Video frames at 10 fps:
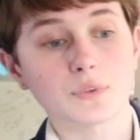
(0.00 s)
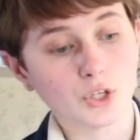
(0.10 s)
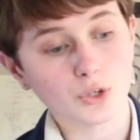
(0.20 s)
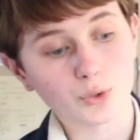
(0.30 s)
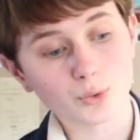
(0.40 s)

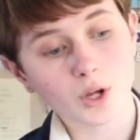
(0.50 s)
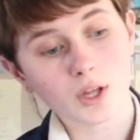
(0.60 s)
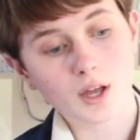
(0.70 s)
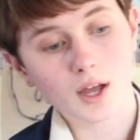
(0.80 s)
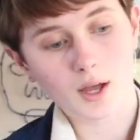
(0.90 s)
you
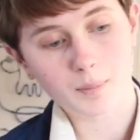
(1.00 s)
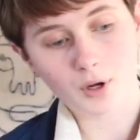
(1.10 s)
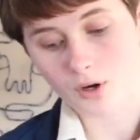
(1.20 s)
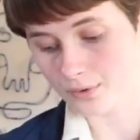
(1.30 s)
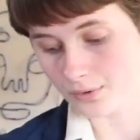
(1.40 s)

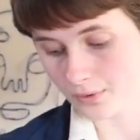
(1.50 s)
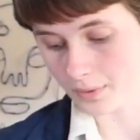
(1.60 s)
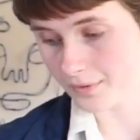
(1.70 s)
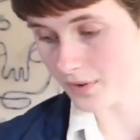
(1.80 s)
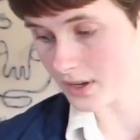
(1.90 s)
pull off
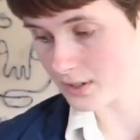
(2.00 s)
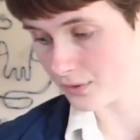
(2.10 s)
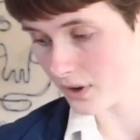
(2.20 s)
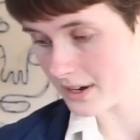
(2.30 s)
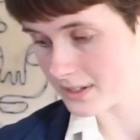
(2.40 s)
from the 1st
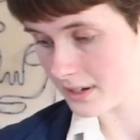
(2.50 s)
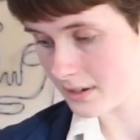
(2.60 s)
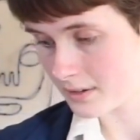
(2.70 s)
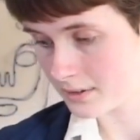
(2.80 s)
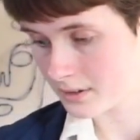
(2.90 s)
fret,
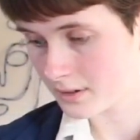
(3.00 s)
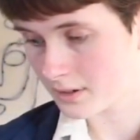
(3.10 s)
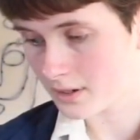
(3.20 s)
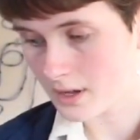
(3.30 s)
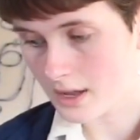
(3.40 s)

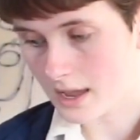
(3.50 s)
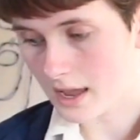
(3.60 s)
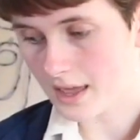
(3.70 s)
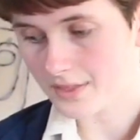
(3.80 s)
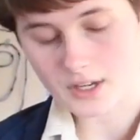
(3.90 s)

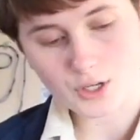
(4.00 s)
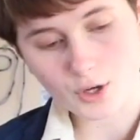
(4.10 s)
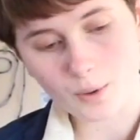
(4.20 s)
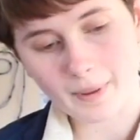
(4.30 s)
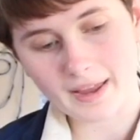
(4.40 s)
and then you
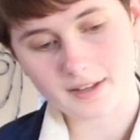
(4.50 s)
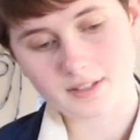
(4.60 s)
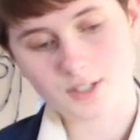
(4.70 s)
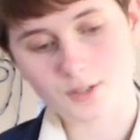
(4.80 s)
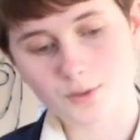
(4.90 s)
go
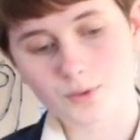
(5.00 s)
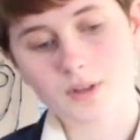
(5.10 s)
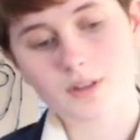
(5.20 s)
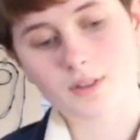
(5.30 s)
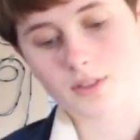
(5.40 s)
back to
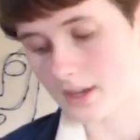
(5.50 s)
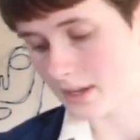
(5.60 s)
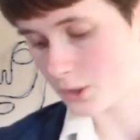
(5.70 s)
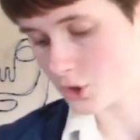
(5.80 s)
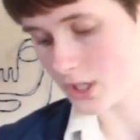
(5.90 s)

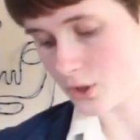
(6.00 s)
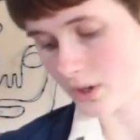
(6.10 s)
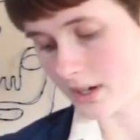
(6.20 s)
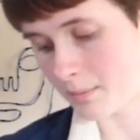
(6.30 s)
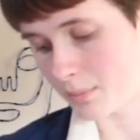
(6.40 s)
the G
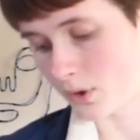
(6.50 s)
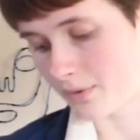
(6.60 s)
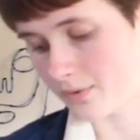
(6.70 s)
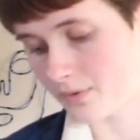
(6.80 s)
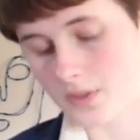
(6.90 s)
string and pull
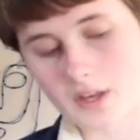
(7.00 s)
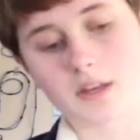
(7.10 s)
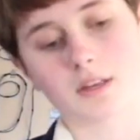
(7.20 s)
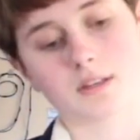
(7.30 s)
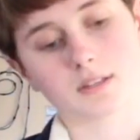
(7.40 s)
off
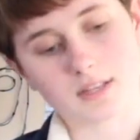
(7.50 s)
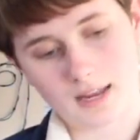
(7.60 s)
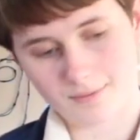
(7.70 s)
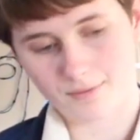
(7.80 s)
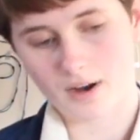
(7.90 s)
the
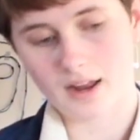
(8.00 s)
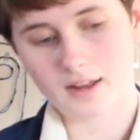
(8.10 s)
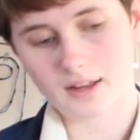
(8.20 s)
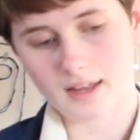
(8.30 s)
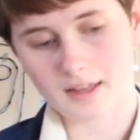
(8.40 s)
2nd fret
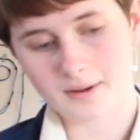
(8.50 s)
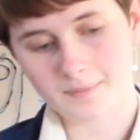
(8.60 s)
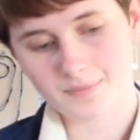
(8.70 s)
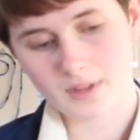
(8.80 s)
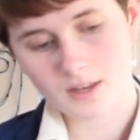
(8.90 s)
again.
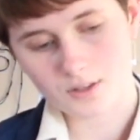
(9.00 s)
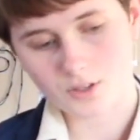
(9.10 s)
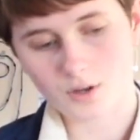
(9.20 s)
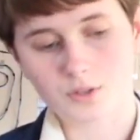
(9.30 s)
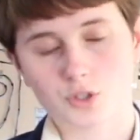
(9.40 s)

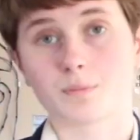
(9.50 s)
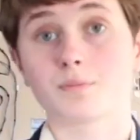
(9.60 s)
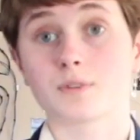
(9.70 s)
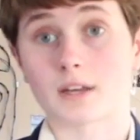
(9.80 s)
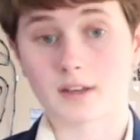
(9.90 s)
So it should
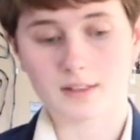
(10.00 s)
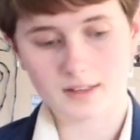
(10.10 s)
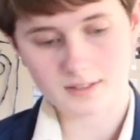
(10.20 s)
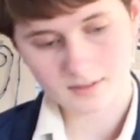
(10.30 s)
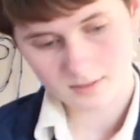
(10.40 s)
sound like
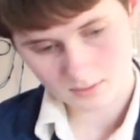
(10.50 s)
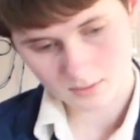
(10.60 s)
this.